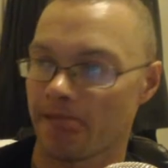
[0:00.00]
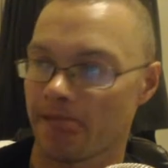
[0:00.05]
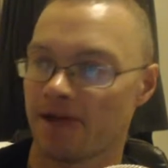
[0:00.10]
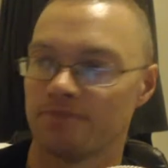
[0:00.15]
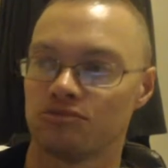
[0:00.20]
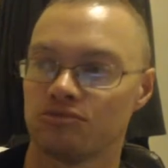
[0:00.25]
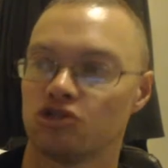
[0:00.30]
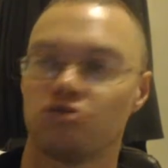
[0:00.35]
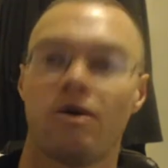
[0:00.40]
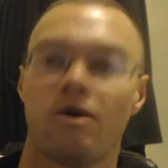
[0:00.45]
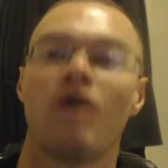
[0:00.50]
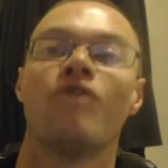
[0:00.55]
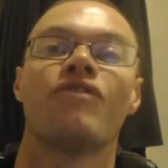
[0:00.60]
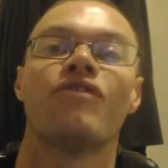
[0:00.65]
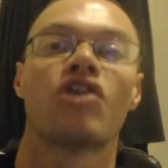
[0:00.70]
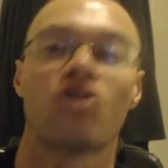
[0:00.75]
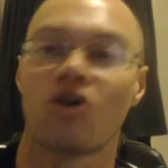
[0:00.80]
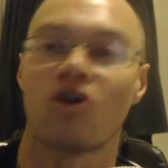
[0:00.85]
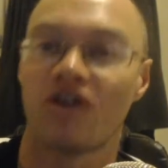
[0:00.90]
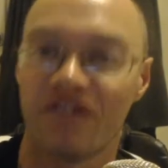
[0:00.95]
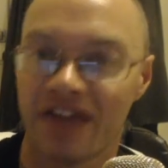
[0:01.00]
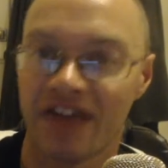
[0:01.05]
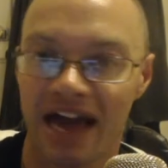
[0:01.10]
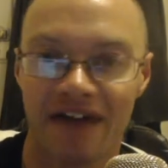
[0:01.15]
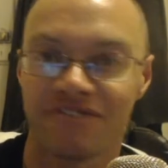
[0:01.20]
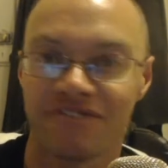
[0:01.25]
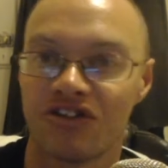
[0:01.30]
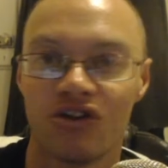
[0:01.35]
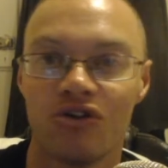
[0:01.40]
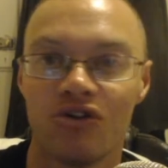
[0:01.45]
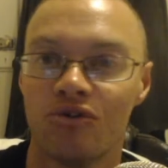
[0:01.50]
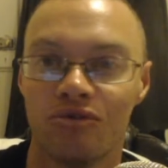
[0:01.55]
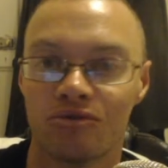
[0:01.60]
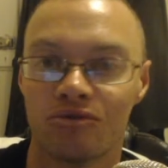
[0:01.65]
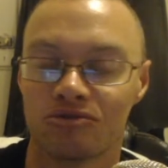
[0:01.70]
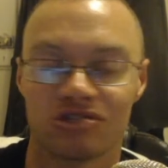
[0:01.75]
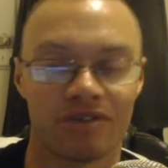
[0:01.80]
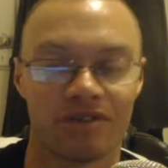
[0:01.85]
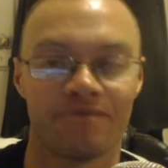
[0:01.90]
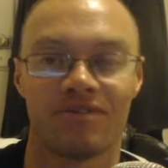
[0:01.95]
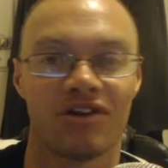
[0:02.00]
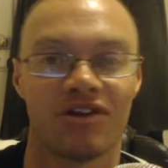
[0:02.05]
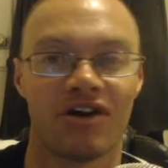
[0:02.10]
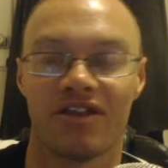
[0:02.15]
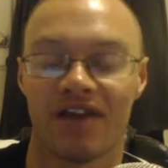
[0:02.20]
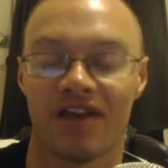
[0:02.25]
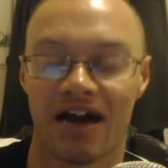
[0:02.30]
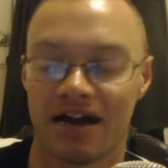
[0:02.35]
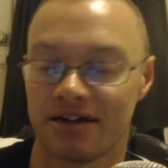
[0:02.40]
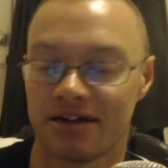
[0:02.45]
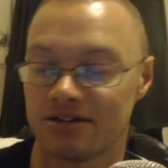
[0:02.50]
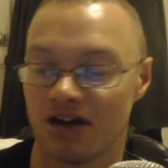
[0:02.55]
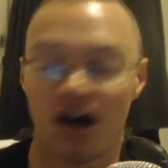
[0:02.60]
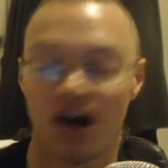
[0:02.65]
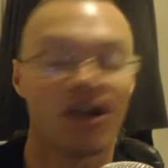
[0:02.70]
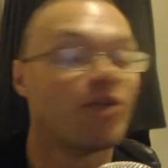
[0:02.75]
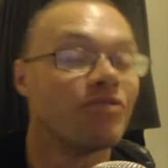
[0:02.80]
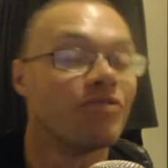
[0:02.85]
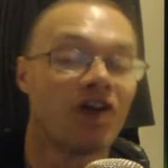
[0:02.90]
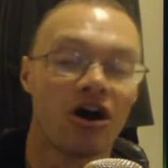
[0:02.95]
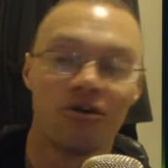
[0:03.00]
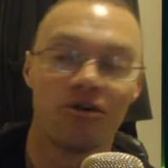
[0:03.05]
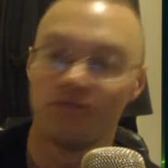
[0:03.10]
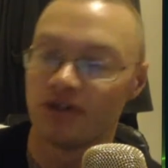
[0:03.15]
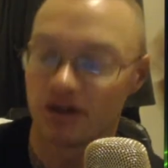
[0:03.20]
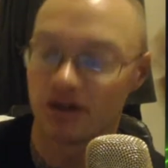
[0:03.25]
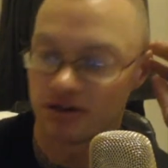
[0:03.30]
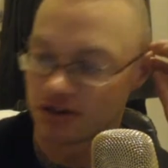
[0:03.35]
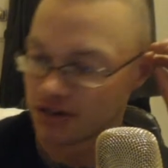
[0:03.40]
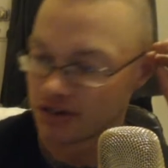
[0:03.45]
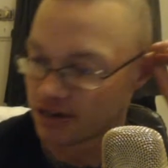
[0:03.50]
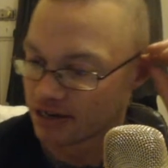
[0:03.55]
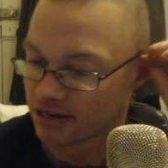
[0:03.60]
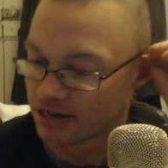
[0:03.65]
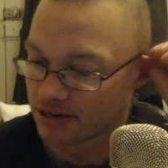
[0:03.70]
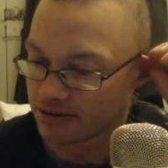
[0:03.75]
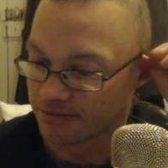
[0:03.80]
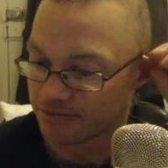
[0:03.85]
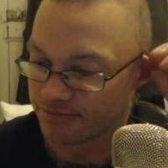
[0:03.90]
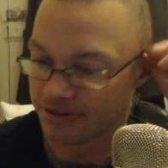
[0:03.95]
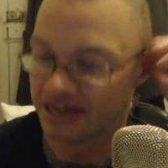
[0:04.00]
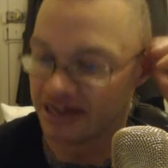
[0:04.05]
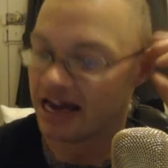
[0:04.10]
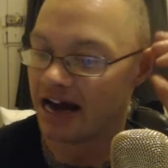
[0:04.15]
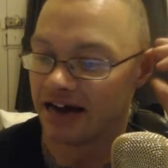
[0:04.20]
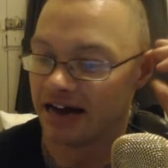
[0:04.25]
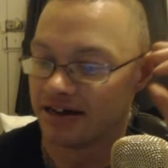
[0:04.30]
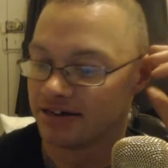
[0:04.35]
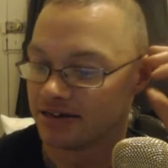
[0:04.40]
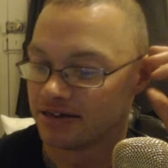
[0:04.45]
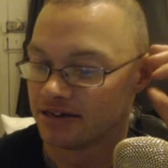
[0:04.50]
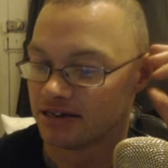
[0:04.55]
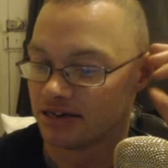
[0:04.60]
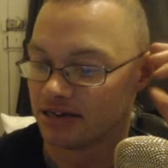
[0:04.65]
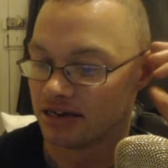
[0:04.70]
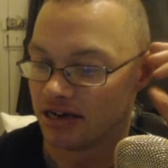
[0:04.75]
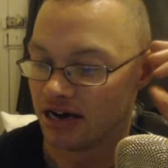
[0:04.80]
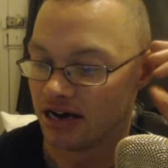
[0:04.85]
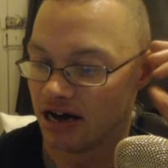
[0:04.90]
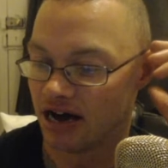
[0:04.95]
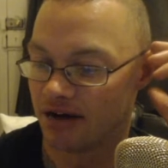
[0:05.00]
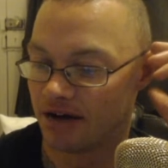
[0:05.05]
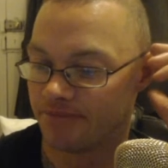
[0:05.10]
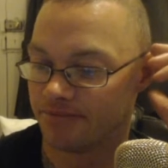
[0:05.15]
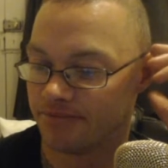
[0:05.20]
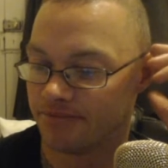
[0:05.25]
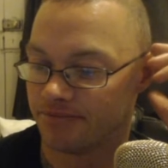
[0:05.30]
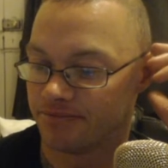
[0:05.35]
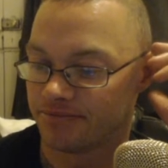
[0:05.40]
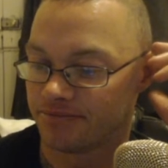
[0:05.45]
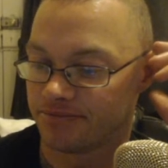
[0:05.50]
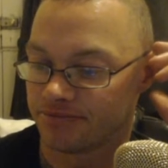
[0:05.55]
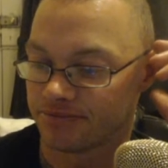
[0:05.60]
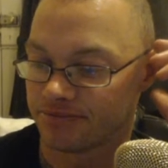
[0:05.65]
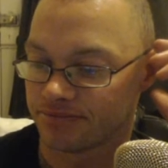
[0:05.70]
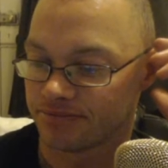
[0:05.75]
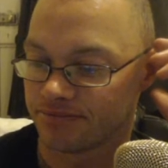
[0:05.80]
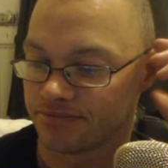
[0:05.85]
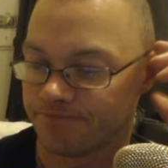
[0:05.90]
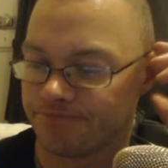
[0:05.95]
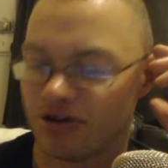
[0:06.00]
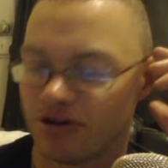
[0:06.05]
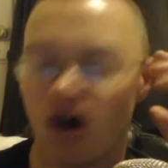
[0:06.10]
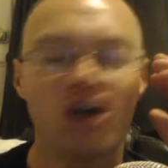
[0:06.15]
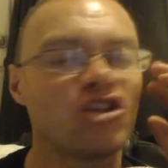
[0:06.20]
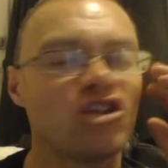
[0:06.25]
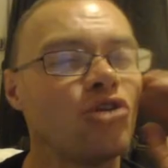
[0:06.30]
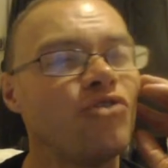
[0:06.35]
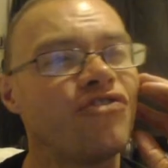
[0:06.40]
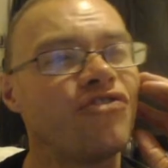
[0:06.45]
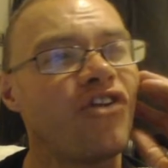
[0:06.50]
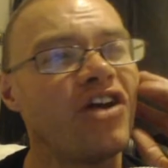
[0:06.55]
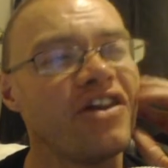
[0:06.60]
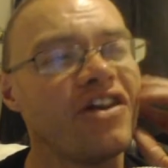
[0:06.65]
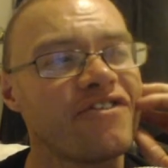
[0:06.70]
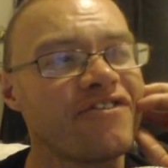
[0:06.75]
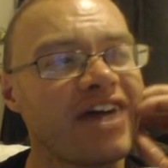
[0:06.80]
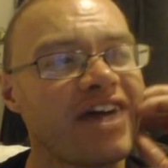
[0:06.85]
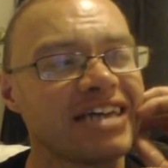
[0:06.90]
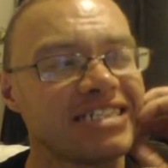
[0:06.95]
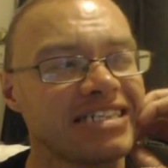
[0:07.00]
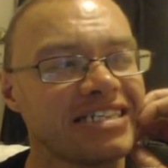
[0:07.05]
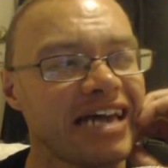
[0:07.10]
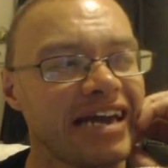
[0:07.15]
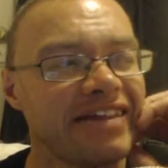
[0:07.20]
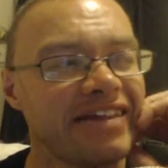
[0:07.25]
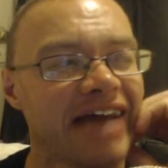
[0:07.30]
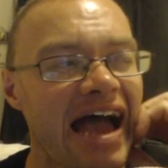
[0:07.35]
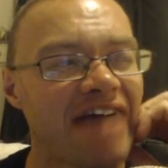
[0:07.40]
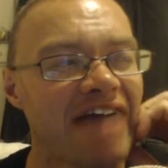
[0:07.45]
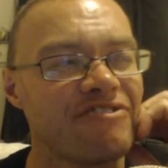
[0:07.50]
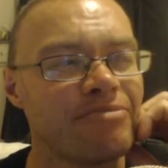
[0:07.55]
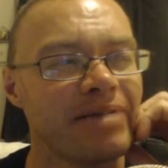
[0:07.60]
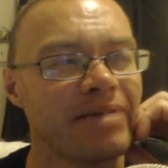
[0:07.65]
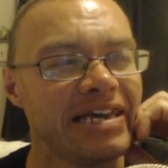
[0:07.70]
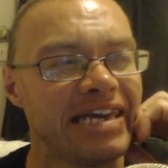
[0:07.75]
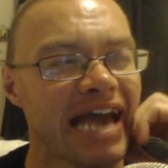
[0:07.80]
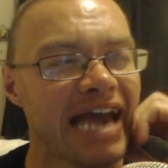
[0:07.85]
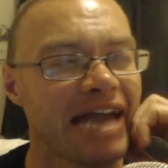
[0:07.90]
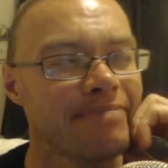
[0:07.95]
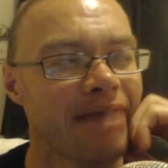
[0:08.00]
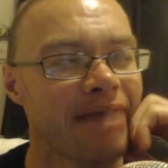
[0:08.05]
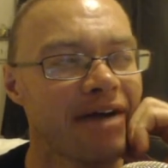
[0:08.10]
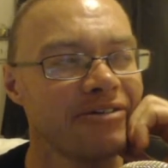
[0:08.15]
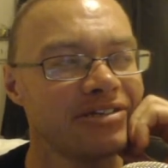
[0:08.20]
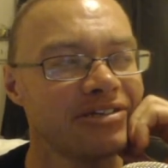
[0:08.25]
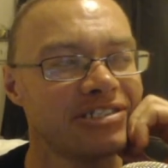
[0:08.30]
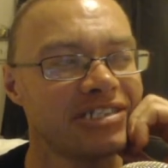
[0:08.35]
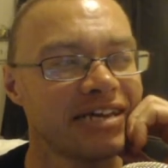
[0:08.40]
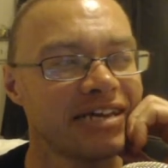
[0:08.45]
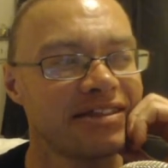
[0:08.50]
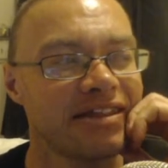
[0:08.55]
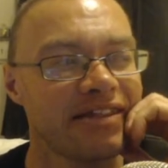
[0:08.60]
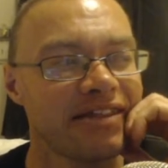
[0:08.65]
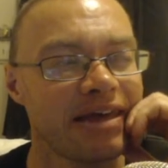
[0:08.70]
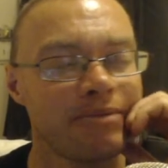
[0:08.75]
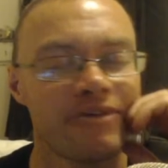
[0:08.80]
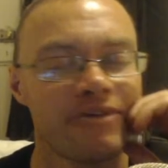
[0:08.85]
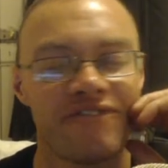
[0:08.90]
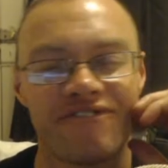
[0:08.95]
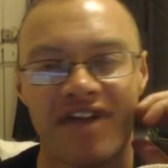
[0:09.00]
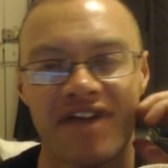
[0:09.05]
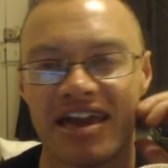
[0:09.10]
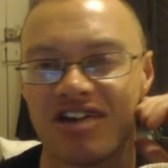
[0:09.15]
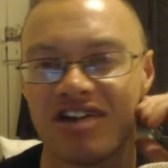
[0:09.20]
12 o'clock in the afternoon or something like that? I don't know. But yeah. But I do find it fascinating that everybody came out and said that they were fake